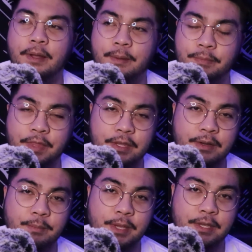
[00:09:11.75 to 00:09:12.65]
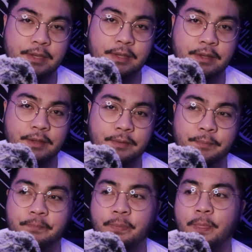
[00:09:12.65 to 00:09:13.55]
I'm thinking of making
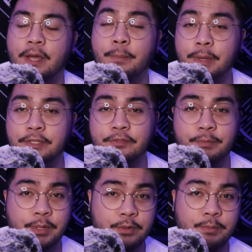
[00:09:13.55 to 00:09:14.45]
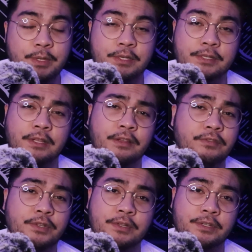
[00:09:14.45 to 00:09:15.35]
a mix of both because I love
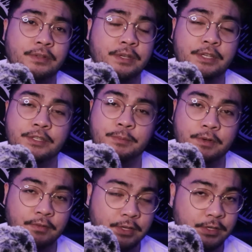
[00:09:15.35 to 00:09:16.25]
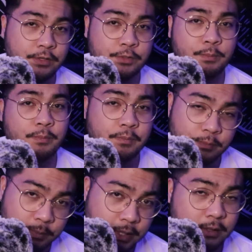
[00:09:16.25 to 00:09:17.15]
traditional ASMR videos,
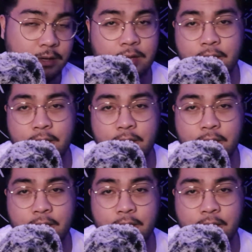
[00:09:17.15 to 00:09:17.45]
but